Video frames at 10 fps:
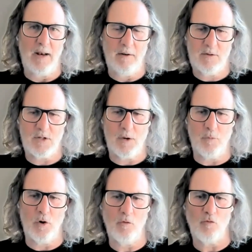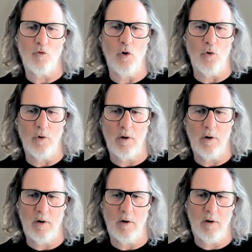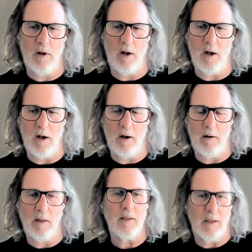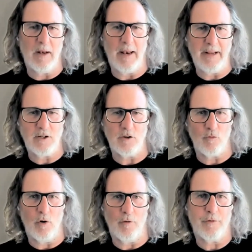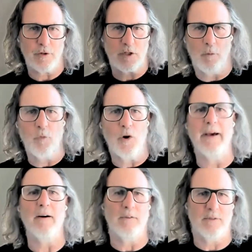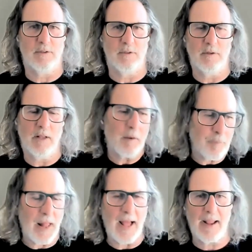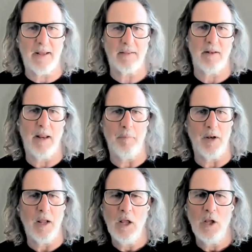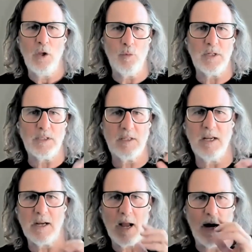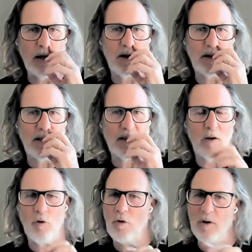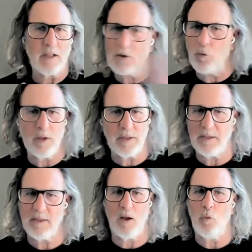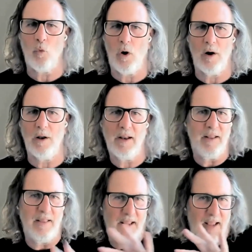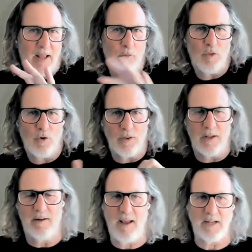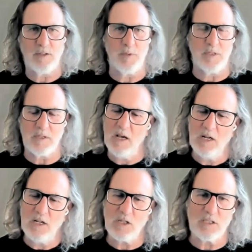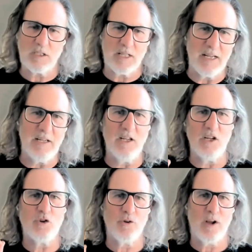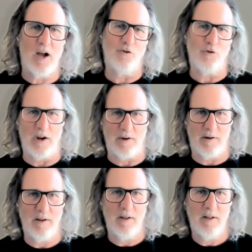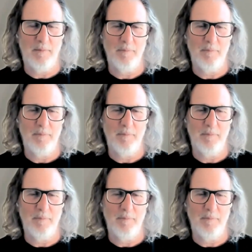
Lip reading: that someone wrote, an agent wrote for someone else. They can block out the name, but you want to see a contract that they wrote, not the one that they won in the end with all the attachments, just the initial contract.